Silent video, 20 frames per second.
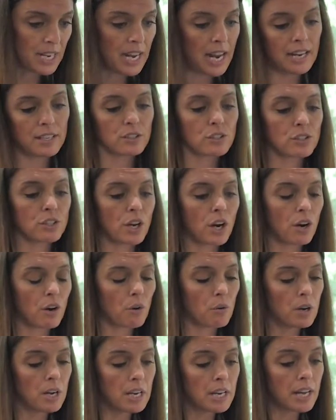And
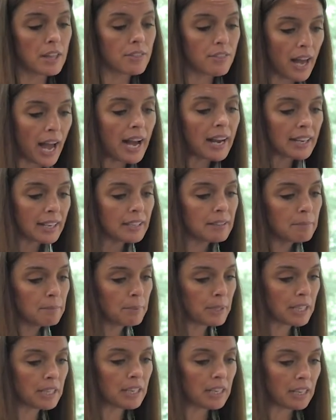so that can
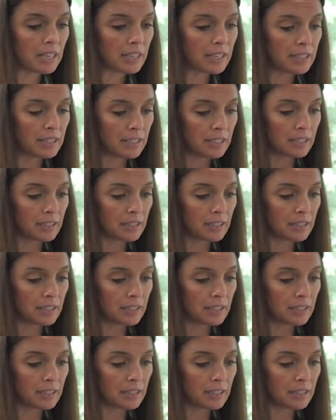be